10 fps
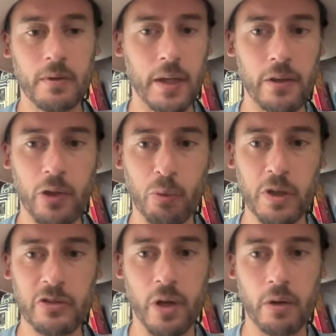at
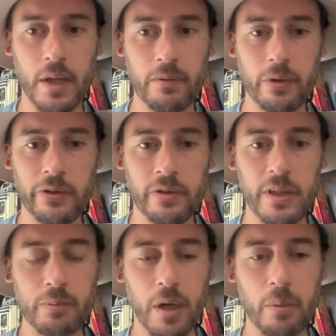3-star levels,
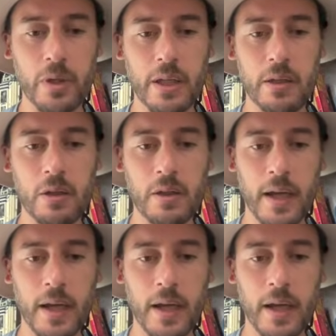he's probably here.